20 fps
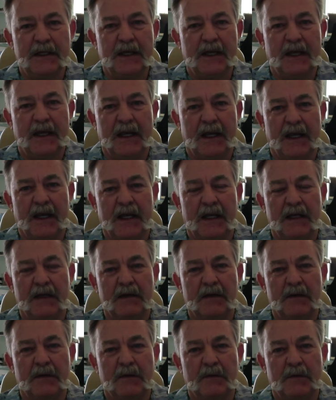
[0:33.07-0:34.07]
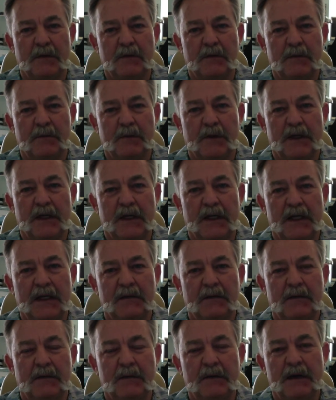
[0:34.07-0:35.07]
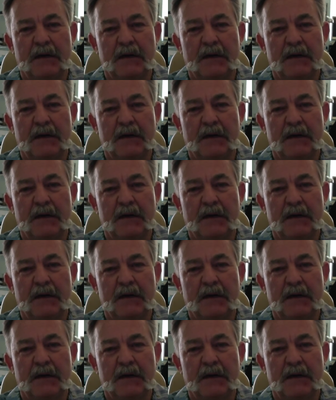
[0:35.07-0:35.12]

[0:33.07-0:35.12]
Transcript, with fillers: and uh, we're getting